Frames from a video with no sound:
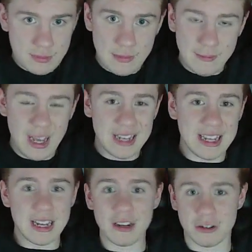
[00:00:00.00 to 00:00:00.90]
man,
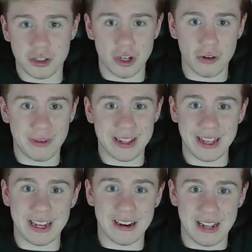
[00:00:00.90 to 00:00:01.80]
Daniel showed me at
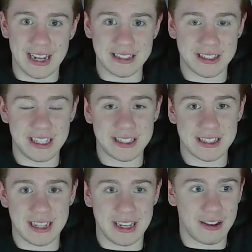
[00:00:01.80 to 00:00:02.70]
the end of last
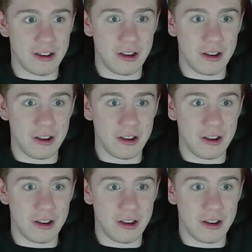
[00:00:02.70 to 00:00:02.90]
season, like,